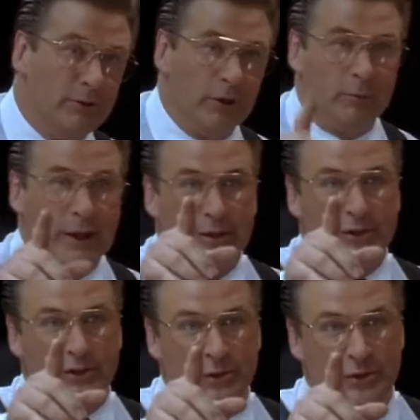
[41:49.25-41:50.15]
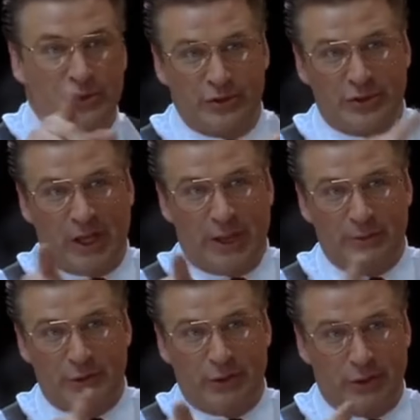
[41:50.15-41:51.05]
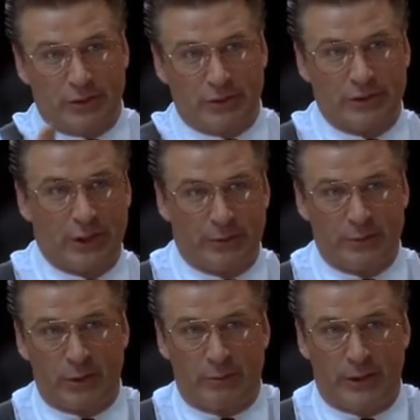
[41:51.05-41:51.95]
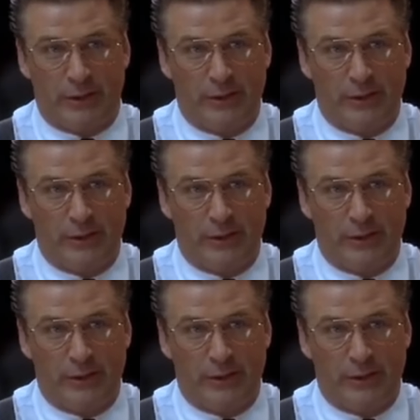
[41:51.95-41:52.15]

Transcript: don't make excuses. She's a dime store hooker, and she always will be.